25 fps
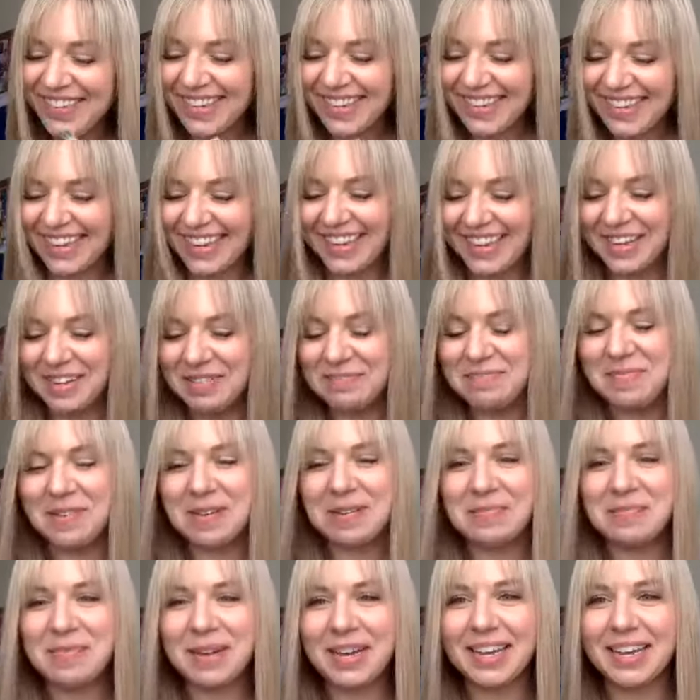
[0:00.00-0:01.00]

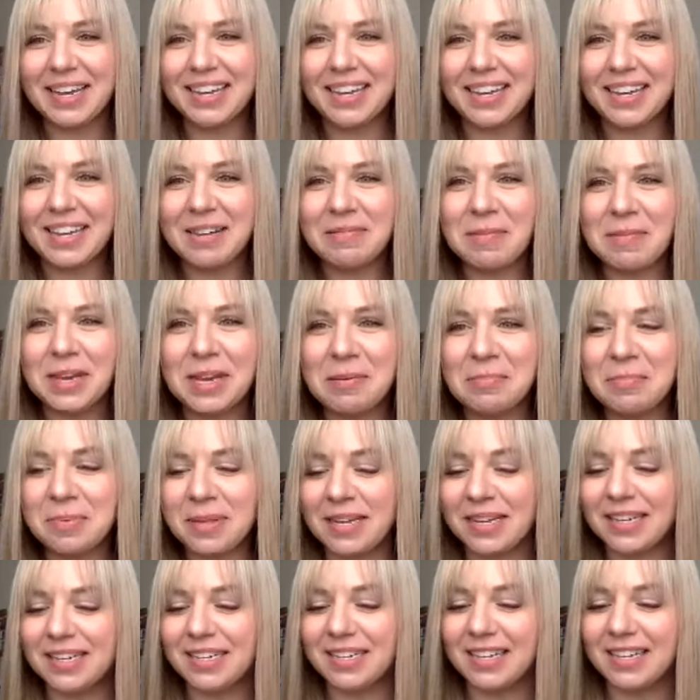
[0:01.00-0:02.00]
But my
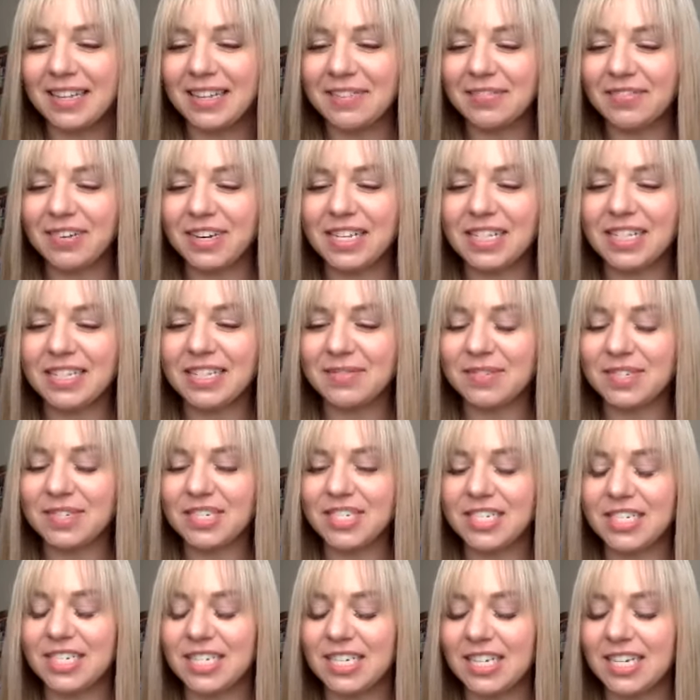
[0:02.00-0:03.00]
upline, Kelly France, when
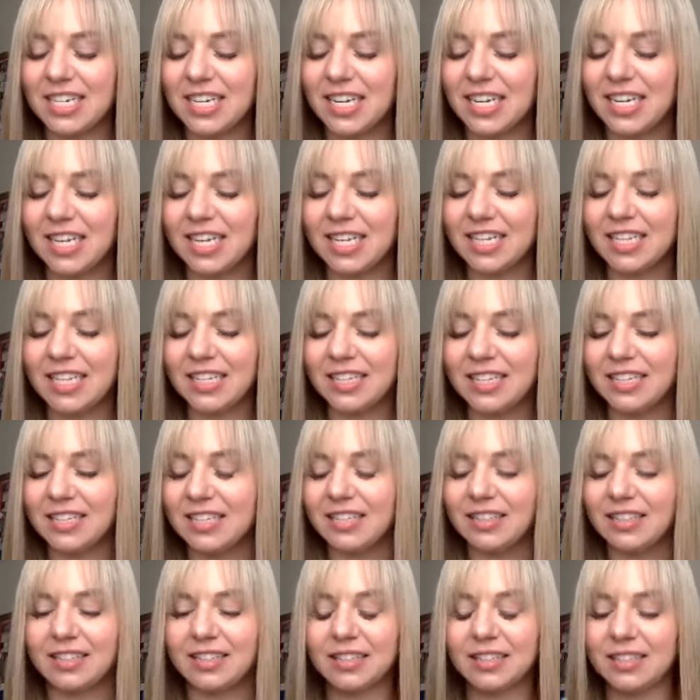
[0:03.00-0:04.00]
she
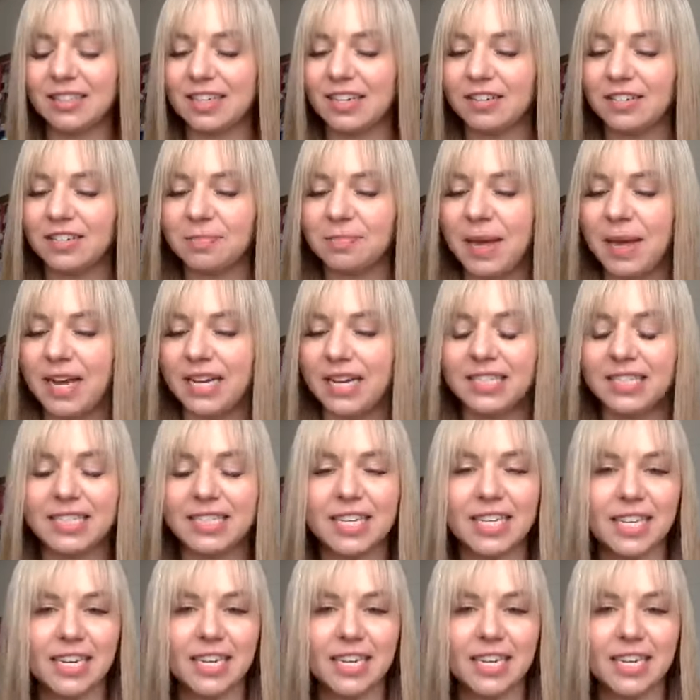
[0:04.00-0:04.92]
years back said